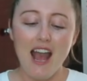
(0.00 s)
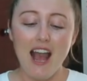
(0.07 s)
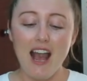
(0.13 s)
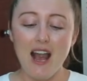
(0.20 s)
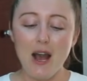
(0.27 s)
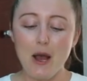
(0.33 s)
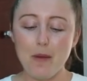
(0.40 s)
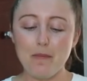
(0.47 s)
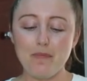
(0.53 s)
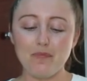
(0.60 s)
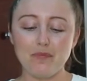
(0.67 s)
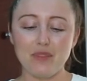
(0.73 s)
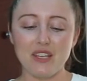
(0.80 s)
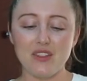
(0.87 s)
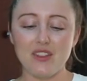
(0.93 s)
Um,
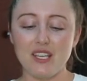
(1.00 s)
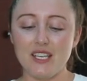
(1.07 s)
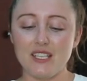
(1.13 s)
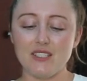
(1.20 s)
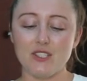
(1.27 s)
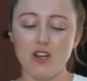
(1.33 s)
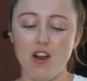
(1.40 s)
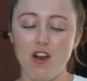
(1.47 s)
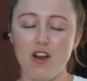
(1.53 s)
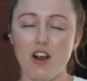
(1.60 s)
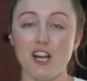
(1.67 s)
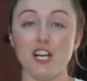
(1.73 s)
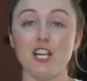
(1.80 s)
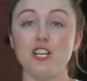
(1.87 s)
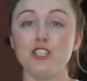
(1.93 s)
these
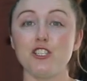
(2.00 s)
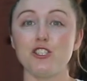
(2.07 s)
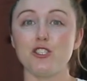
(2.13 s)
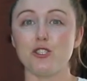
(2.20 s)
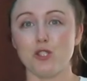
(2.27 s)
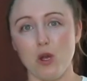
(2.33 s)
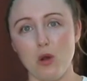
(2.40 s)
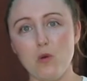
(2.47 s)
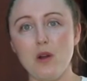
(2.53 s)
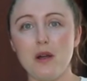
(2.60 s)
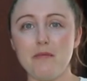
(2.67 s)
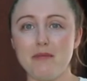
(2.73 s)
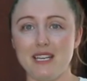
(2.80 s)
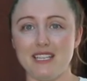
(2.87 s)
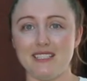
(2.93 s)
are so
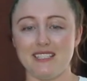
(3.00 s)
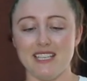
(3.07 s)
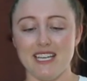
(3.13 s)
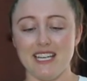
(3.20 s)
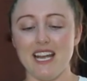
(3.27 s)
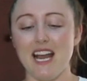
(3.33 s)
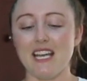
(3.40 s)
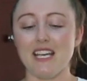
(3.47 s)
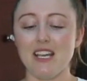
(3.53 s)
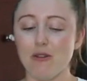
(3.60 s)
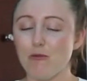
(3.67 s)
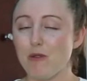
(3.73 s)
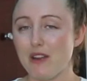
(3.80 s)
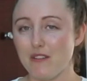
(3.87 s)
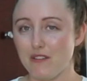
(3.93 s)
amazing. I
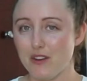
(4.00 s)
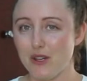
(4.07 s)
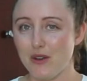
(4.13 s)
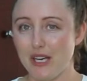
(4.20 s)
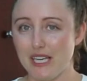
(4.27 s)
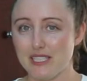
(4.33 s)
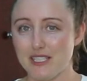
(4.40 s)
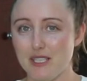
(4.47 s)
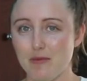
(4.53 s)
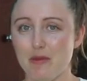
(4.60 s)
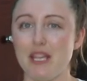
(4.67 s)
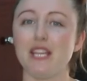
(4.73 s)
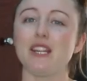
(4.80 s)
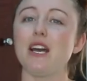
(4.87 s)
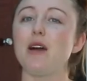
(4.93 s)
can't wait for you guys to
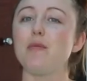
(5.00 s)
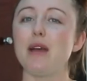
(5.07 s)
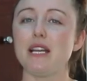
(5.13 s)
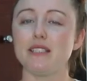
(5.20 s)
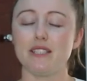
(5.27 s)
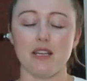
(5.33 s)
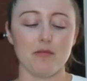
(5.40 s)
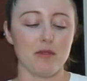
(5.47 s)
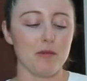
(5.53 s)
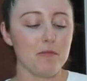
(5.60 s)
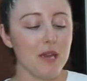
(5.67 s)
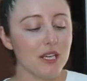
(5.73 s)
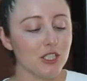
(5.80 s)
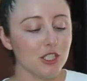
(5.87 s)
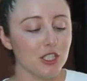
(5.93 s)
make them and send me
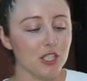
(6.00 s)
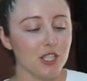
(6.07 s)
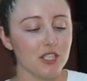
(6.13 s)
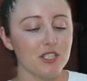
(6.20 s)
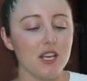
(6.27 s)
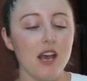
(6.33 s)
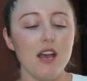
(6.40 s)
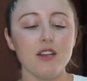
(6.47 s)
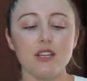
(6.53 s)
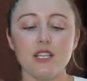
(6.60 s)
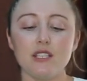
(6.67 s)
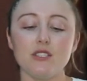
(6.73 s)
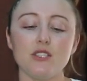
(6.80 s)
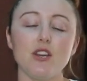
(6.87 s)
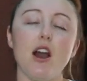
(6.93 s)
pictures.
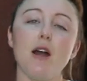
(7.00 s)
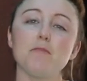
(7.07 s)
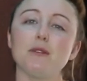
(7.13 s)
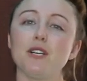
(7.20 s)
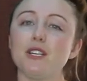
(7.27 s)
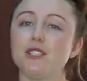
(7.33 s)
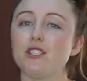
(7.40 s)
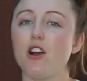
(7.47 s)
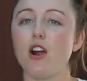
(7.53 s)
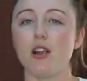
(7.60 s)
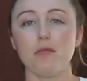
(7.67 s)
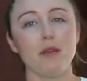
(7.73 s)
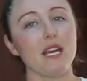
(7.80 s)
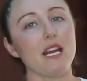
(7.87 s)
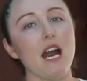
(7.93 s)
These toppers are
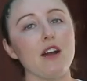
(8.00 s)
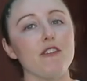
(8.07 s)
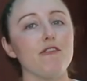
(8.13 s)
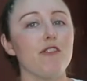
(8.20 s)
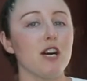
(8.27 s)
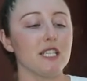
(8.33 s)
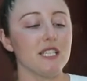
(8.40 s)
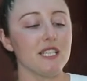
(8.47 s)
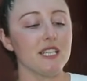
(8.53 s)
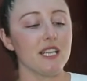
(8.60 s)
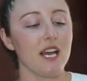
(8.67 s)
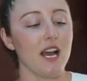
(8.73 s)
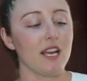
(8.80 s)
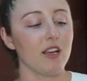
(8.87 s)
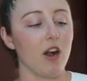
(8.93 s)
made out of fondant
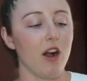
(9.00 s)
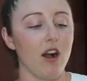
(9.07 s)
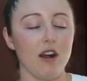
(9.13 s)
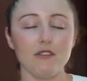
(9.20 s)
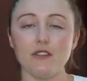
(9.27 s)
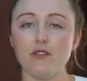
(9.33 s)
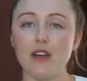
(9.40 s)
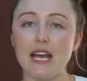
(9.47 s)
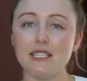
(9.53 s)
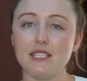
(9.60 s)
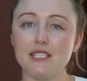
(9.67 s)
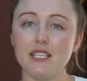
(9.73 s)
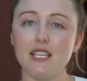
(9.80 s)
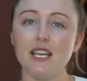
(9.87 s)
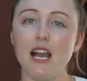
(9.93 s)
that I got off of
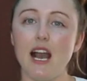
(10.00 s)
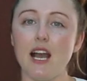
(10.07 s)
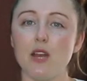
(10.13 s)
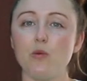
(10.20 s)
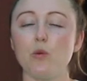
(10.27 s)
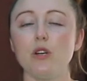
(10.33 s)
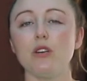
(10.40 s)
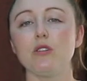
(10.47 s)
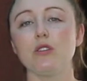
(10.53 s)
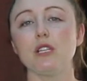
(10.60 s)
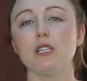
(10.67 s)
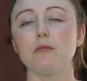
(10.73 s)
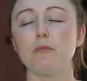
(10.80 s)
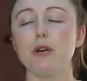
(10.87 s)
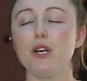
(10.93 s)
Etsy. I will
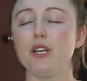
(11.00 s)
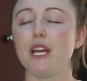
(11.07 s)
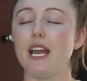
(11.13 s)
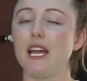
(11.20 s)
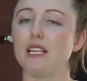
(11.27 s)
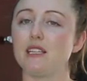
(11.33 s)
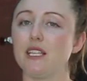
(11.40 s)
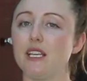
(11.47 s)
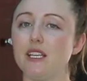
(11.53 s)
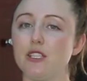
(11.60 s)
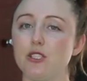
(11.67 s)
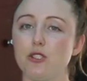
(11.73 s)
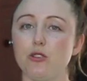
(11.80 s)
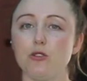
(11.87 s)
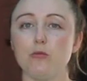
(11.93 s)
put a link
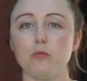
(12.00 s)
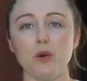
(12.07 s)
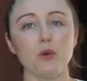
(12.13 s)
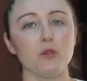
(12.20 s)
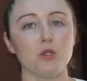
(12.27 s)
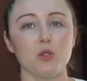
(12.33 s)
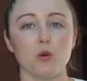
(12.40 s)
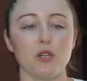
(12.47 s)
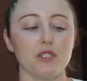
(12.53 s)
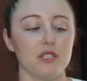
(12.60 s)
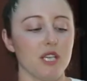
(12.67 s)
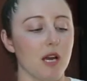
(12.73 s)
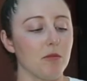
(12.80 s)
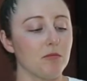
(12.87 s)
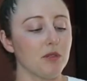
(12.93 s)
to both stores
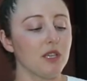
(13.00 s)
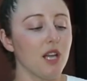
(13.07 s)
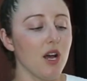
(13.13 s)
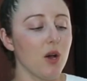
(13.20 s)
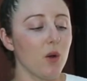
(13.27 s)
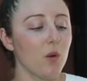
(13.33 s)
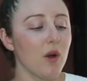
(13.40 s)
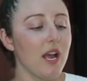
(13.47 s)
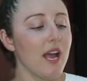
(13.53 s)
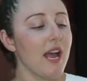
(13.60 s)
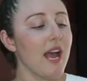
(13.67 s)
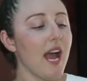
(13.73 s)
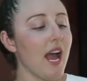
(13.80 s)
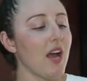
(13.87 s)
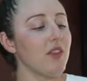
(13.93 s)
down below
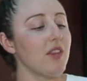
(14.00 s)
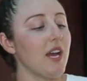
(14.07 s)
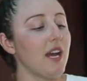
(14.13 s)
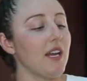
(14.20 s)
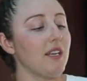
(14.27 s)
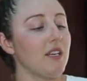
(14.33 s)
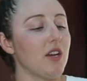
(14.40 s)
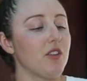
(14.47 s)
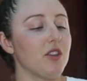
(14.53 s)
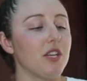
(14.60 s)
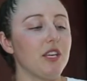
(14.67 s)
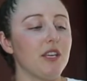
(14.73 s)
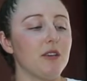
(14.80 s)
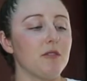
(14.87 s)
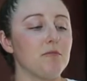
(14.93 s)
and then
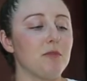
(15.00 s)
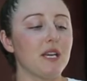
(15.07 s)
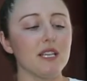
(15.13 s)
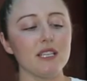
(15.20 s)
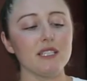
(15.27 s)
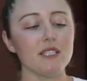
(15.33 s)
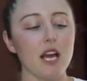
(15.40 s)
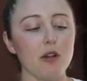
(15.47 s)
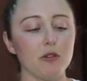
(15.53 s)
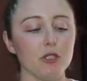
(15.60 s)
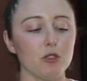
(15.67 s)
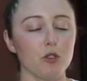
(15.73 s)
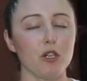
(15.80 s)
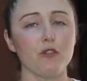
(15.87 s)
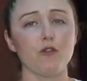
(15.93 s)
the Bailey's
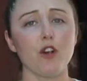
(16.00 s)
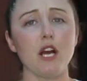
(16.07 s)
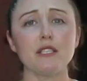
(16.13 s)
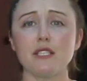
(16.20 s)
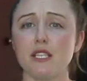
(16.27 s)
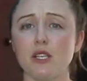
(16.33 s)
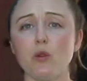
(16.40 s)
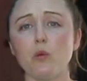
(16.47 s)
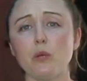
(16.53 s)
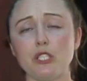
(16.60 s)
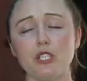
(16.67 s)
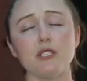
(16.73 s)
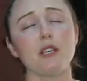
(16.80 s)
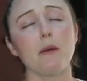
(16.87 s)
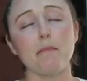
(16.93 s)
Irish Cream Frosting, which
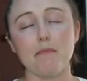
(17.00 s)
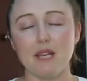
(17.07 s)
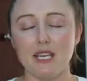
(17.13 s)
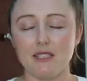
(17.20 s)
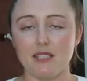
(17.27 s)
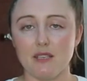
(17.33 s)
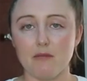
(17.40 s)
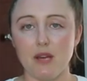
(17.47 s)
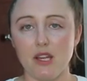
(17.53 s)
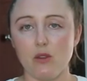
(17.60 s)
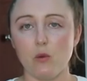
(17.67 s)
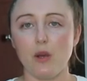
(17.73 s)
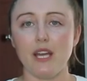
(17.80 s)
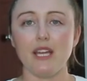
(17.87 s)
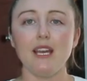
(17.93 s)
is amazing by the
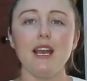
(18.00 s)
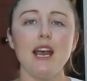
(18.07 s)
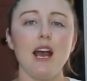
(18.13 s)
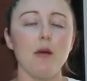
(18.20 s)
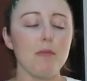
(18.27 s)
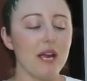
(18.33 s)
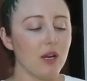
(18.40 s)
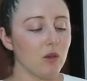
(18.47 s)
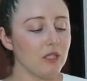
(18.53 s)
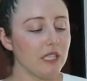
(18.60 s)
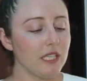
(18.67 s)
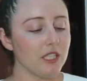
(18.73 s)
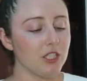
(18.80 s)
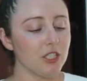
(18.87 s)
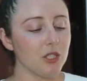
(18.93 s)
way. My
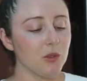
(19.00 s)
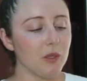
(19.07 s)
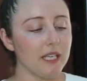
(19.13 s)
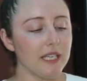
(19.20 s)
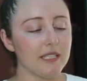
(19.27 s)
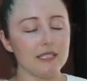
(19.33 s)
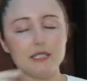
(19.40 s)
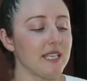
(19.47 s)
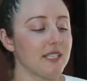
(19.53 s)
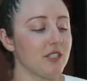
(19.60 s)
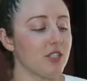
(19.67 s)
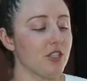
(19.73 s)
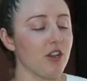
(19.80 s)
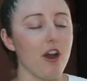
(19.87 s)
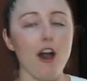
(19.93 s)
only issue is it's
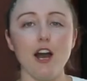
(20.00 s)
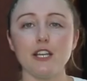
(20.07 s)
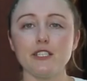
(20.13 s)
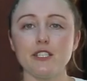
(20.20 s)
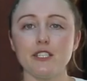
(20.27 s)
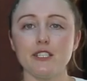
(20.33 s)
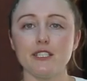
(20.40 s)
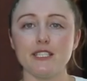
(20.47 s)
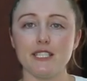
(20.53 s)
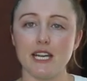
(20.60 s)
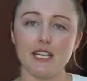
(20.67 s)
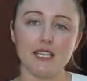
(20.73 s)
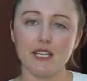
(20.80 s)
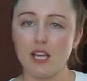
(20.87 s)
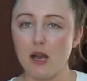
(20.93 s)
not
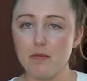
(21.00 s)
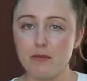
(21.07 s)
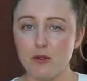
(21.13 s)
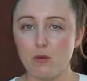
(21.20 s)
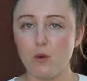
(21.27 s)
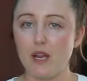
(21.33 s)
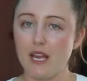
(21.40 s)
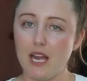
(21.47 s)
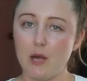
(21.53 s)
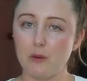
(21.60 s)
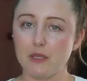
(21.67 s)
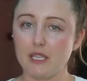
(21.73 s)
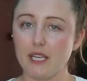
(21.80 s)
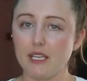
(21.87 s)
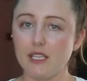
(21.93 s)
standing up the way I
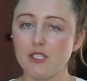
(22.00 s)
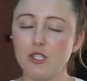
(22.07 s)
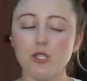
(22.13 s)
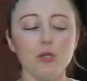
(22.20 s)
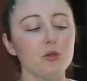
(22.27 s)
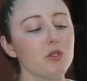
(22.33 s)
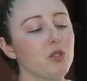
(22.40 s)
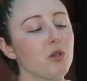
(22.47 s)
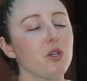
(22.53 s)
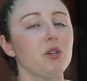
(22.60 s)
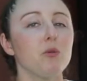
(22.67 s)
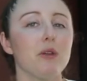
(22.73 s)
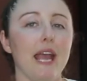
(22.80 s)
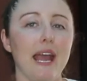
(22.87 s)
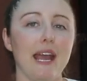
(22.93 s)
would like it to, so
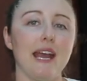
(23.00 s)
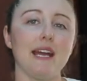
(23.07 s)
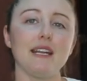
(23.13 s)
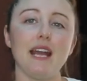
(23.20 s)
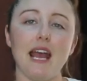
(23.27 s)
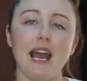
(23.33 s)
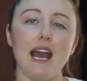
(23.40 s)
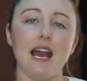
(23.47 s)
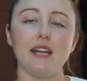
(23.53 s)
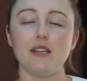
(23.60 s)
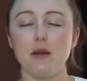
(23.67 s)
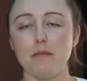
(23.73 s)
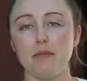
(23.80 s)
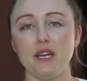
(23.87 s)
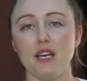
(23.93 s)
you can add
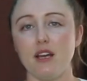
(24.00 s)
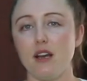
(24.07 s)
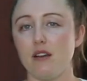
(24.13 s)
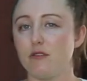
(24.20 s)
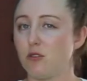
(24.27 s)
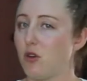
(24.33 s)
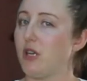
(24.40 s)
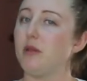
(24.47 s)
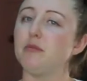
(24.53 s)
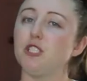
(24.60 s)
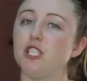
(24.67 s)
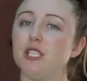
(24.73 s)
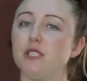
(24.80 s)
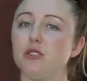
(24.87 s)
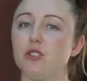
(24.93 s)
a bit of cream
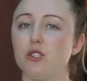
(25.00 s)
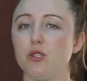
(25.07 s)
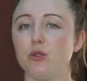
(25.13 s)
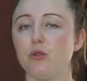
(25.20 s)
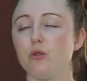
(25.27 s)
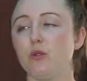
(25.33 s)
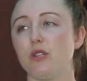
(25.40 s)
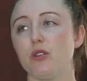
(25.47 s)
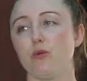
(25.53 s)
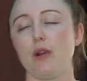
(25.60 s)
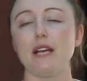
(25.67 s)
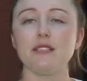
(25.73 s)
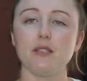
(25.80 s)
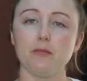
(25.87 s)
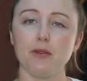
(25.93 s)
cheese to the
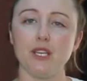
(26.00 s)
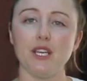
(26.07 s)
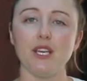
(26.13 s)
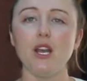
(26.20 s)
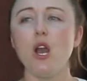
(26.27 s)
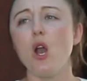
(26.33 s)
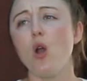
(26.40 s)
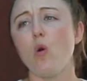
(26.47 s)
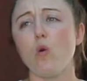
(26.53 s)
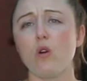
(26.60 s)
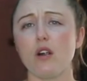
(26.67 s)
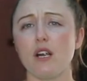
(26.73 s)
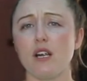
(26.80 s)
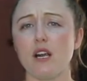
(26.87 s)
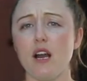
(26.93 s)
recipe
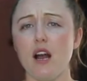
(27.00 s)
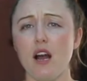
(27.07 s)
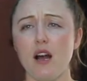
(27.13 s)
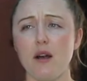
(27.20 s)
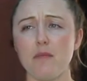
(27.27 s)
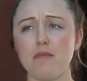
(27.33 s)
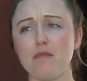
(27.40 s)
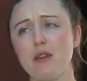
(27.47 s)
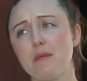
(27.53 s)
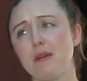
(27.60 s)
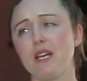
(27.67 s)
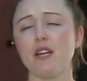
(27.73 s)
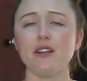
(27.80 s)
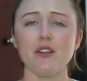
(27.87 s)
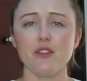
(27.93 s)
or um,
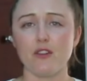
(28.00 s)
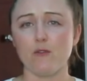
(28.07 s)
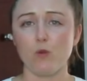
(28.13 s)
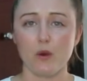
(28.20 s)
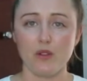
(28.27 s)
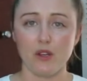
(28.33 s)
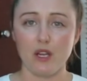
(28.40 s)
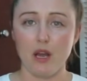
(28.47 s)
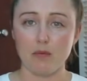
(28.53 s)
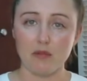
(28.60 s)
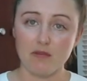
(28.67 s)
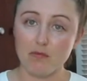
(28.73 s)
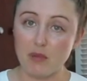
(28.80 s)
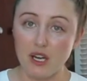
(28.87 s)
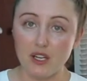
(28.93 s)
maybe another fourth a cup
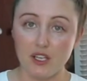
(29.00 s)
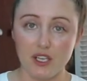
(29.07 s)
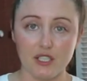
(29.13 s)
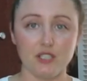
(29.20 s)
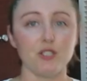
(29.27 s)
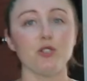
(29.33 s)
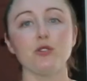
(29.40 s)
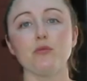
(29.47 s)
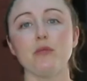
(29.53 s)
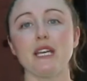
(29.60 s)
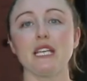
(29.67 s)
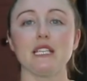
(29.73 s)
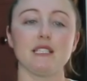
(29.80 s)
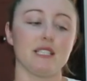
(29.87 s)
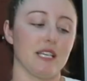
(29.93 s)
of butter to
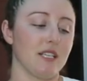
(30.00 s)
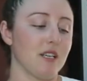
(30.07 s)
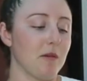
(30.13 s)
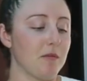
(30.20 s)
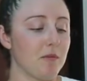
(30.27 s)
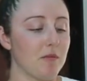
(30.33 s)
make it stand up